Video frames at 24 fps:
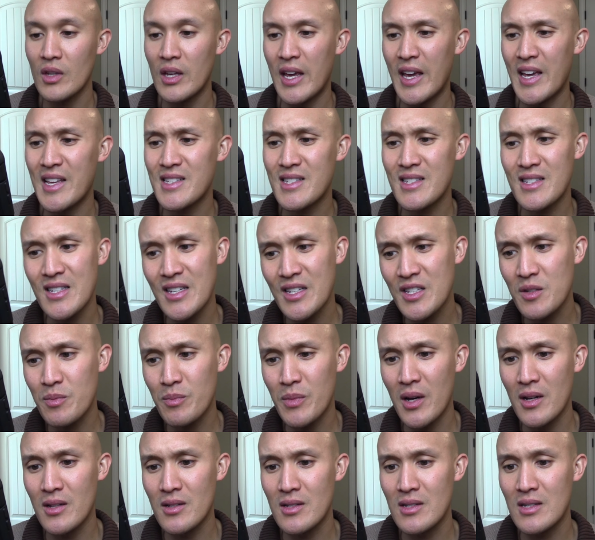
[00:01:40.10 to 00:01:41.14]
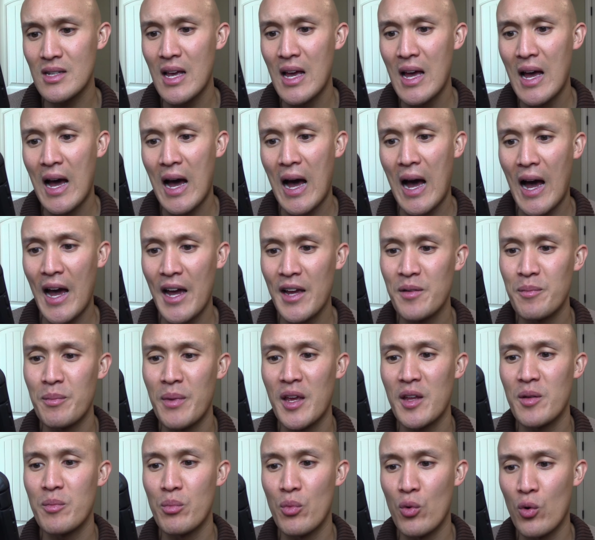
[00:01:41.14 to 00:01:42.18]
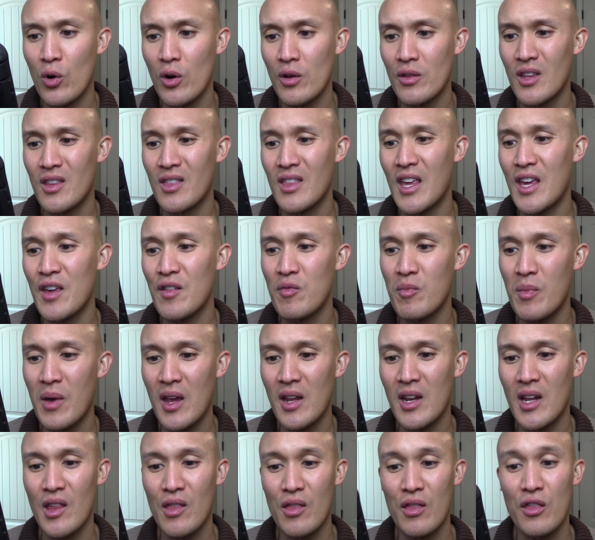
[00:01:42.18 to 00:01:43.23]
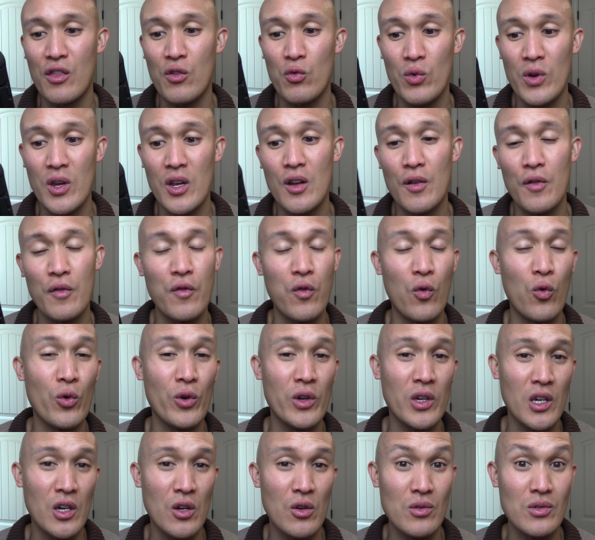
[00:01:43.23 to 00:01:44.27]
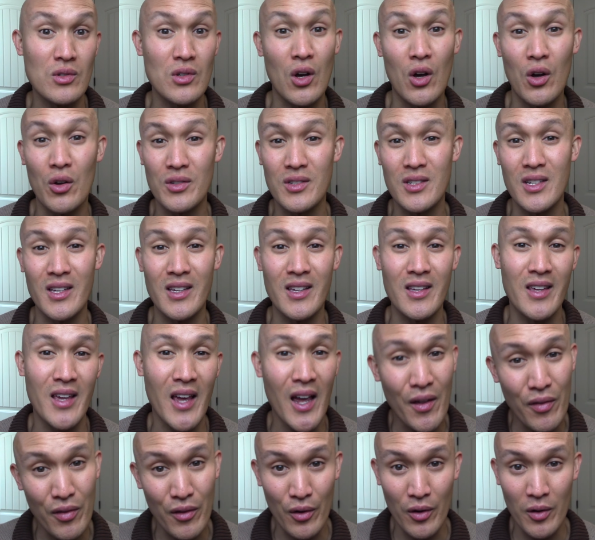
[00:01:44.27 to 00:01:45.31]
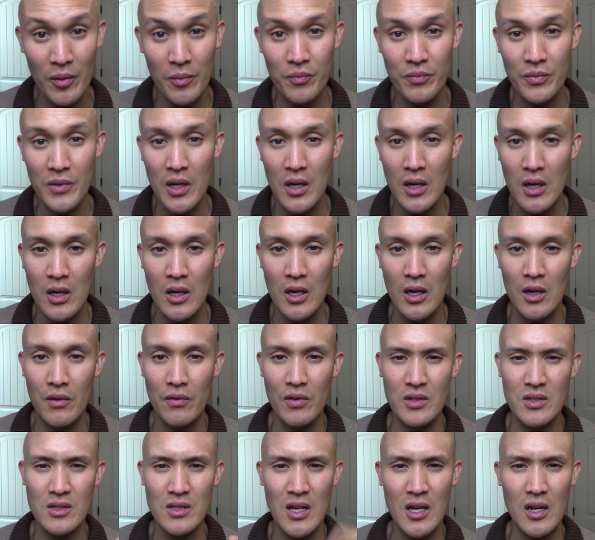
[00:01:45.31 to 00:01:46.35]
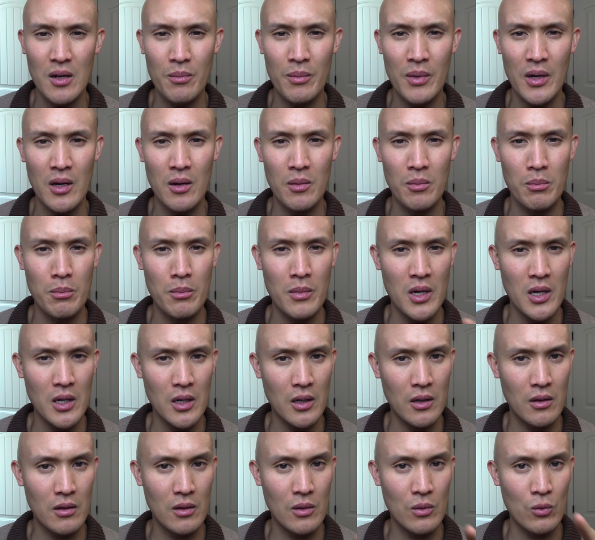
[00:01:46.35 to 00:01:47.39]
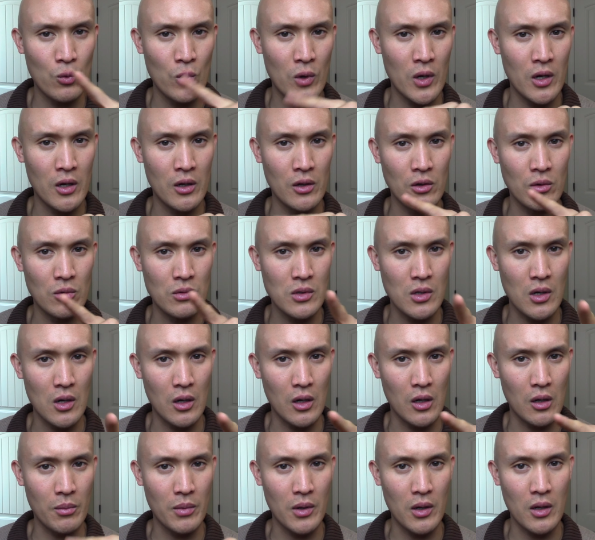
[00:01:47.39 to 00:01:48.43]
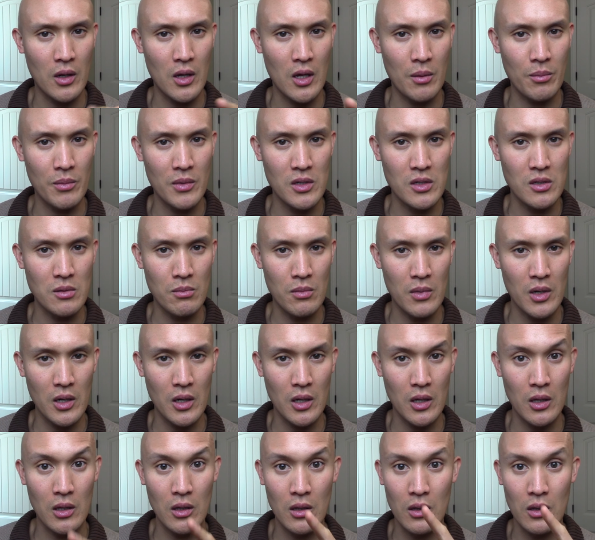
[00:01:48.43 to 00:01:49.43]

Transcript: In six months, I'd made more than they've made in three to four years altogether. If it's not about money, then why are you talking about how much money